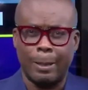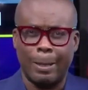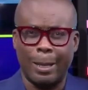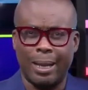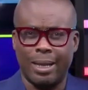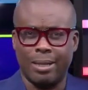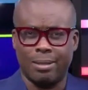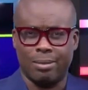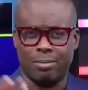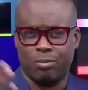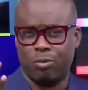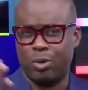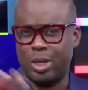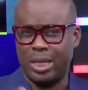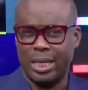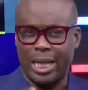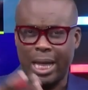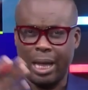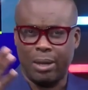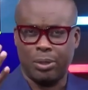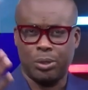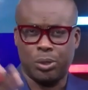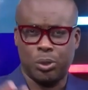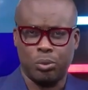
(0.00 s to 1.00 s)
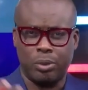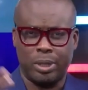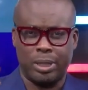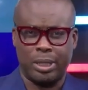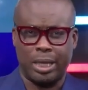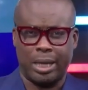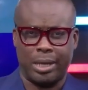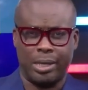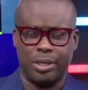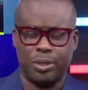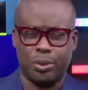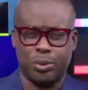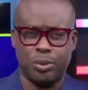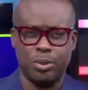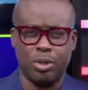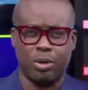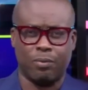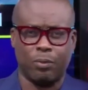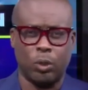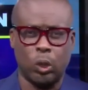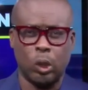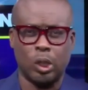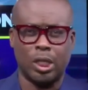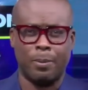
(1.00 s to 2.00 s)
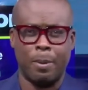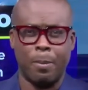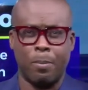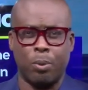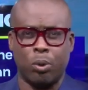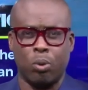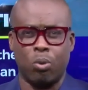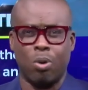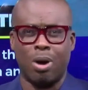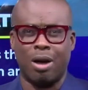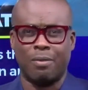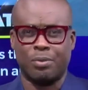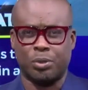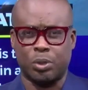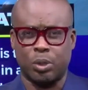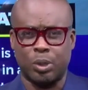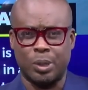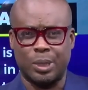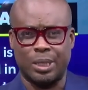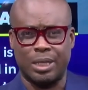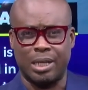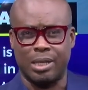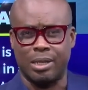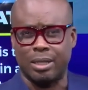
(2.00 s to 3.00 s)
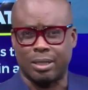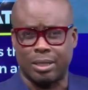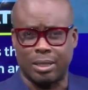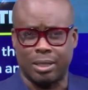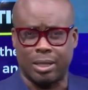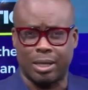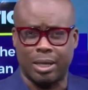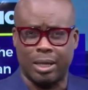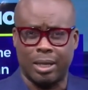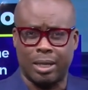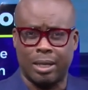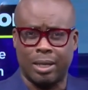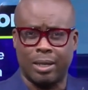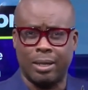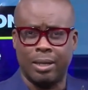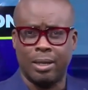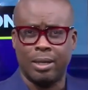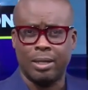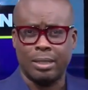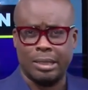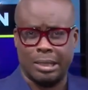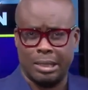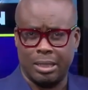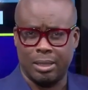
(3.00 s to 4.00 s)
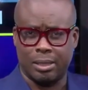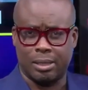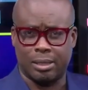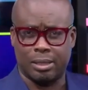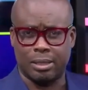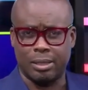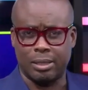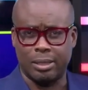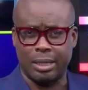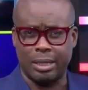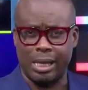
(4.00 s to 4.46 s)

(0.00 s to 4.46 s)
And one day I'll do a history of all the people who have sought changes in Ghana since